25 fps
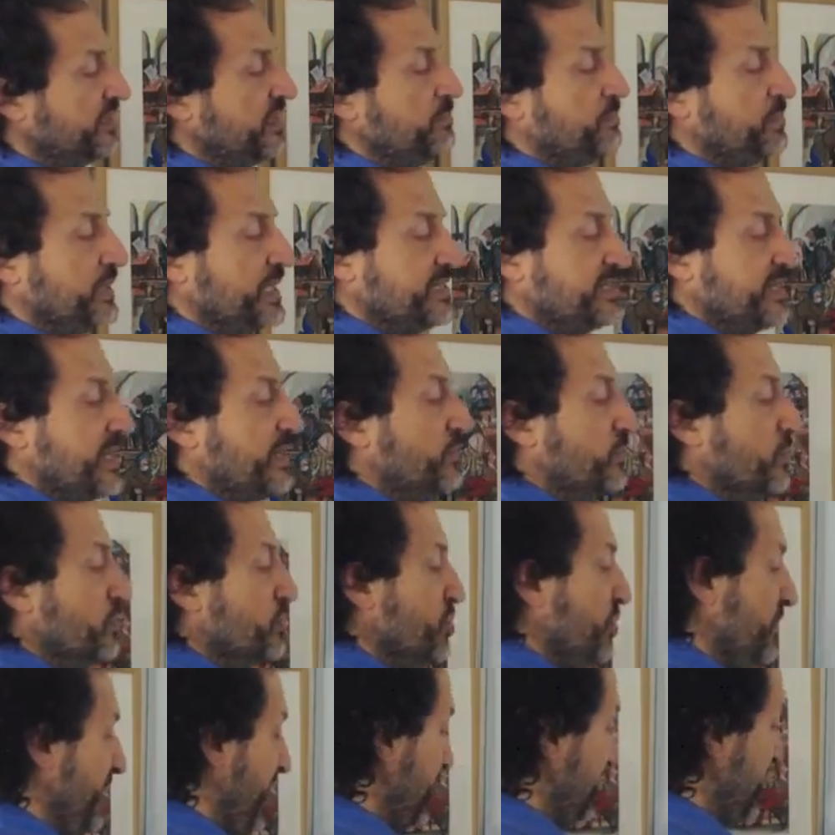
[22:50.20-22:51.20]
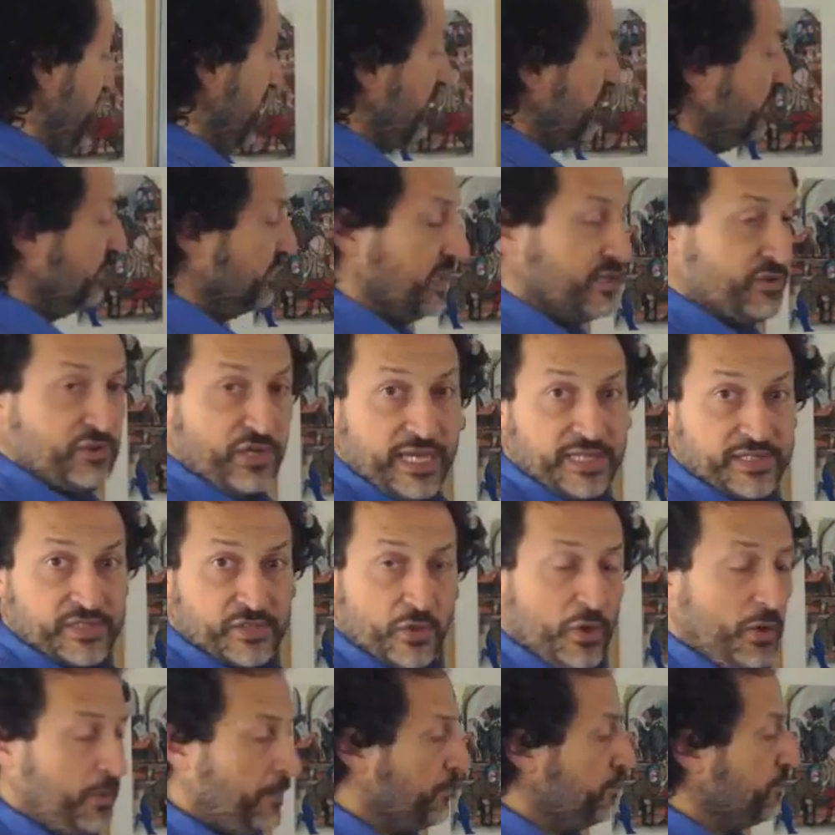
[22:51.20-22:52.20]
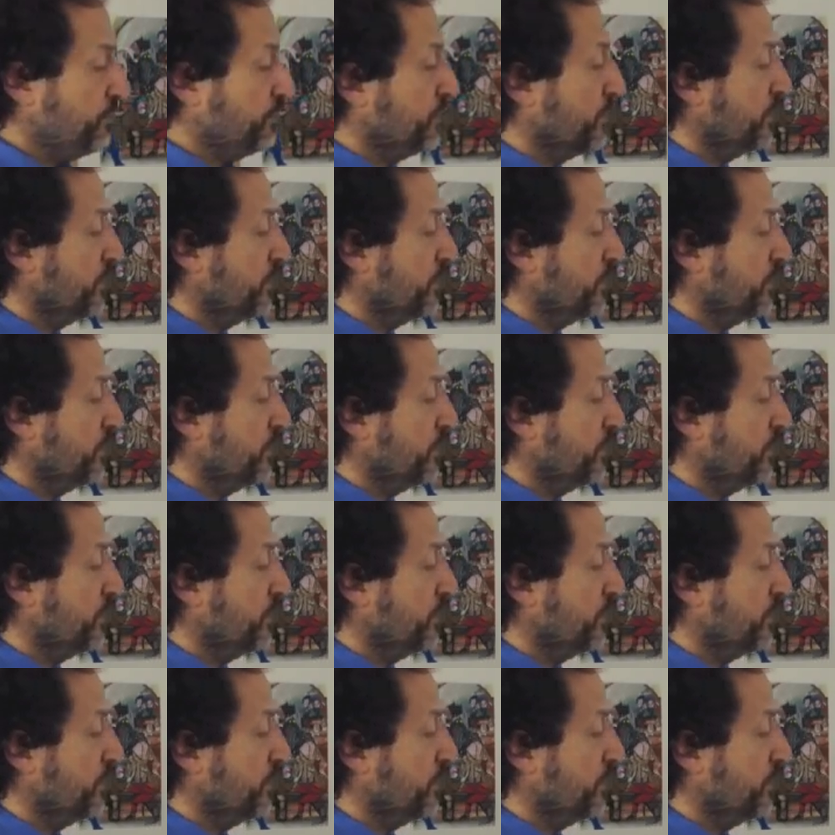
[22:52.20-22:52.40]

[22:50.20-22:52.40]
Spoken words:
ti presento Giovanna. Francesco.